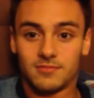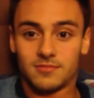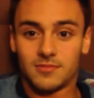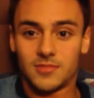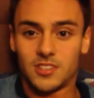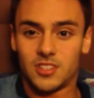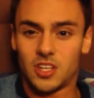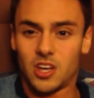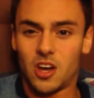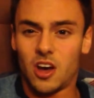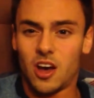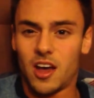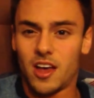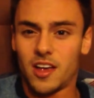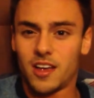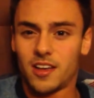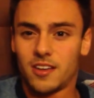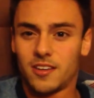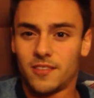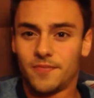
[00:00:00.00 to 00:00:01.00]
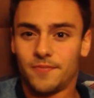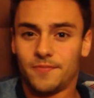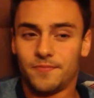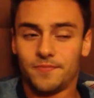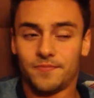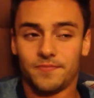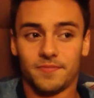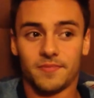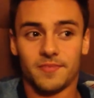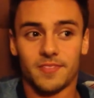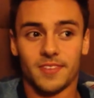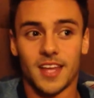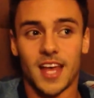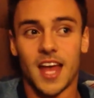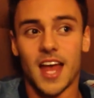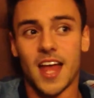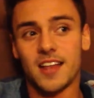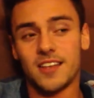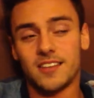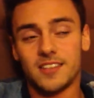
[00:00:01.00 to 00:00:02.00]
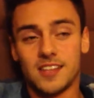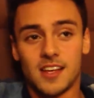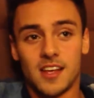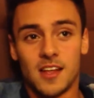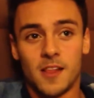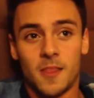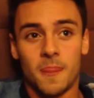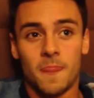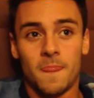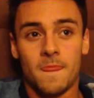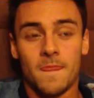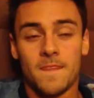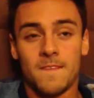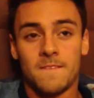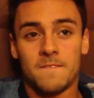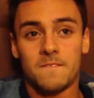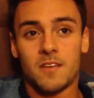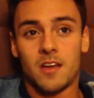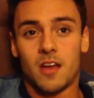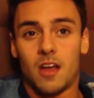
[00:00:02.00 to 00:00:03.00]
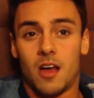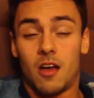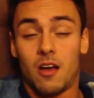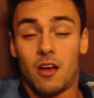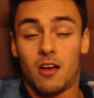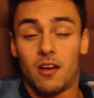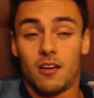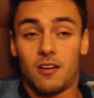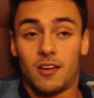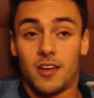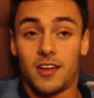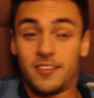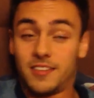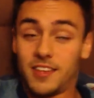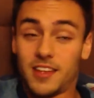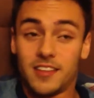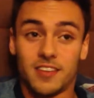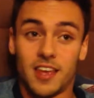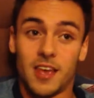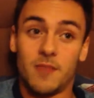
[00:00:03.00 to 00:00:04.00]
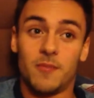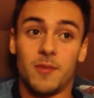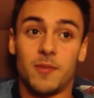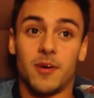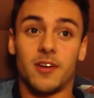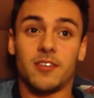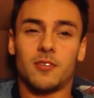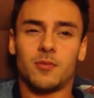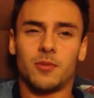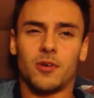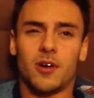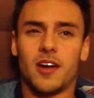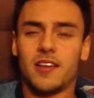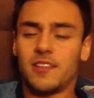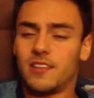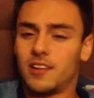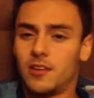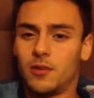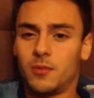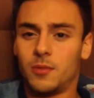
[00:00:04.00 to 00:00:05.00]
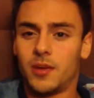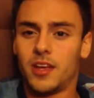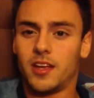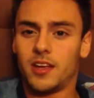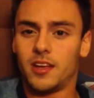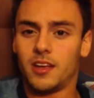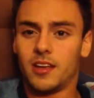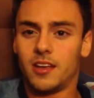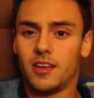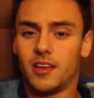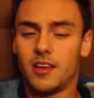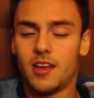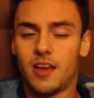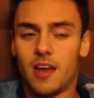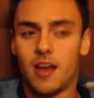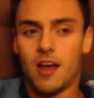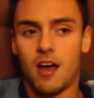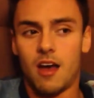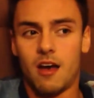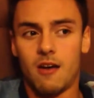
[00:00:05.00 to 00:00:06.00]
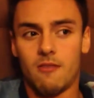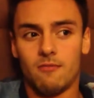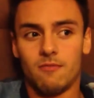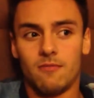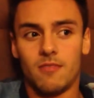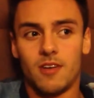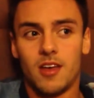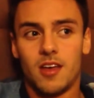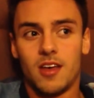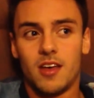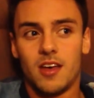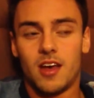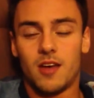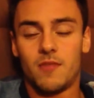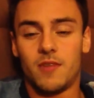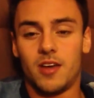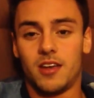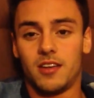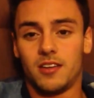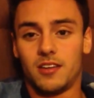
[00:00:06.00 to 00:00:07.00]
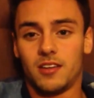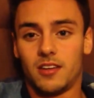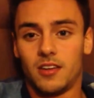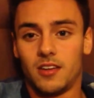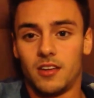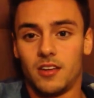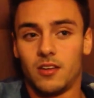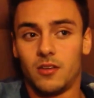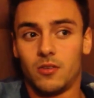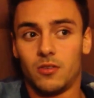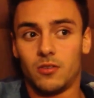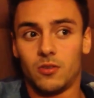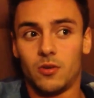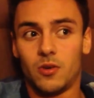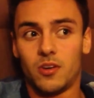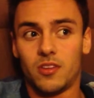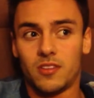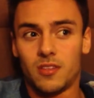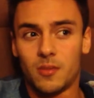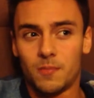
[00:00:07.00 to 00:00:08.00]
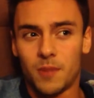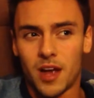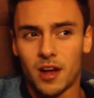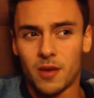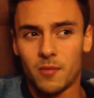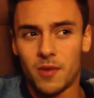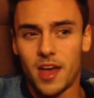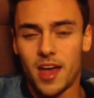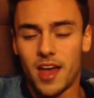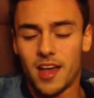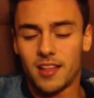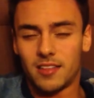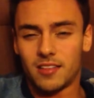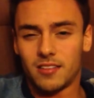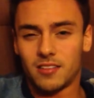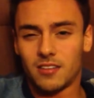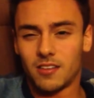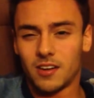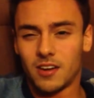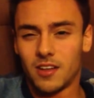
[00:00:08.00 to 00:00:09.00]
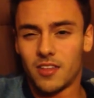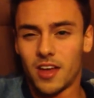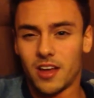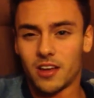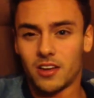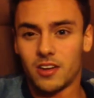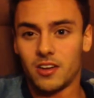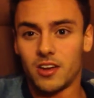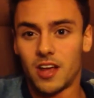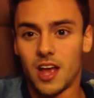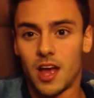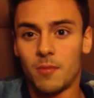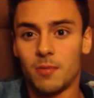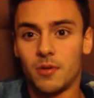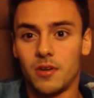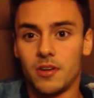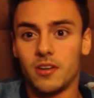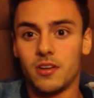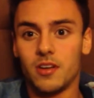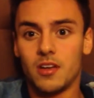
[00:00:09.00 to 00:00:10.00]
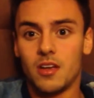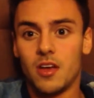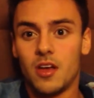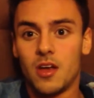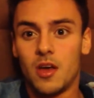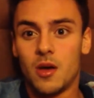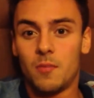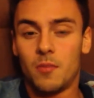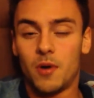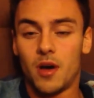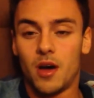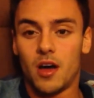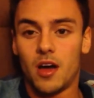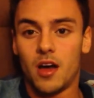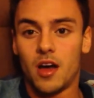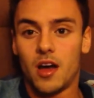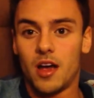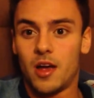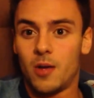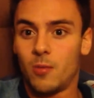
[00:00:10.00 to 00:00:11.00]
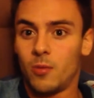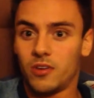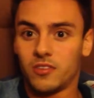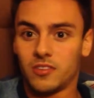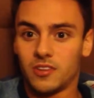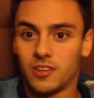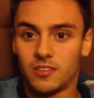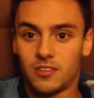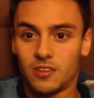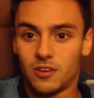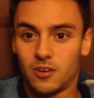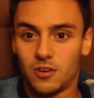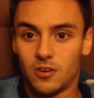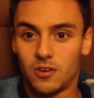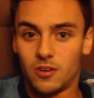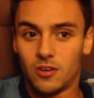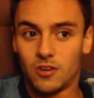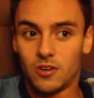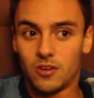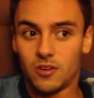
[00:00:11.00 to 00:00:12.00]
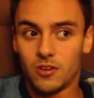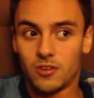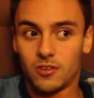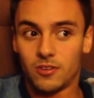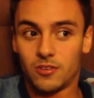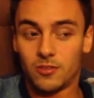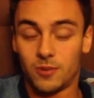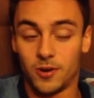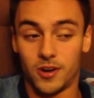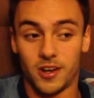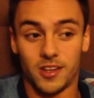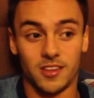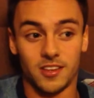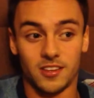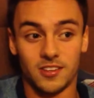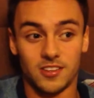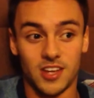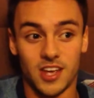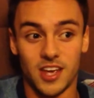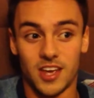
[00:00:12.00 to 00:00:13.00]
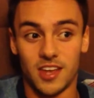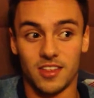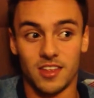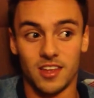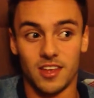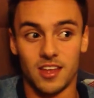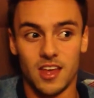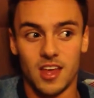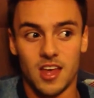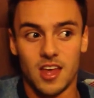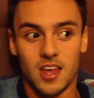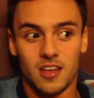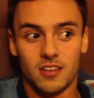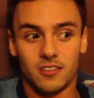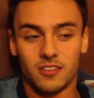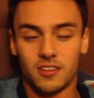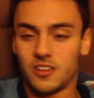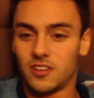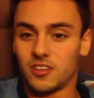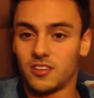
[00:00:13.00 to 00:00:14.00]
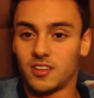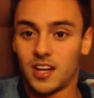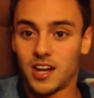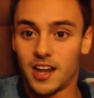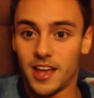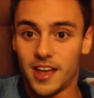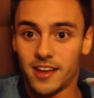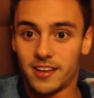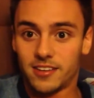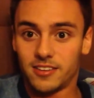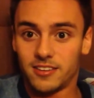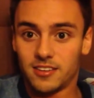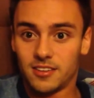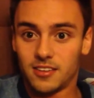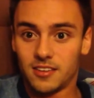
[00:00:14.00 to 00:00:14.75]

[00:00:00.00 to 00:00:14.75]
is a guy. And it did take me by surprise a little bit. I mean, it was always in the back of my head that something like that could happen, but it wasn't until spring this year that something just clicked.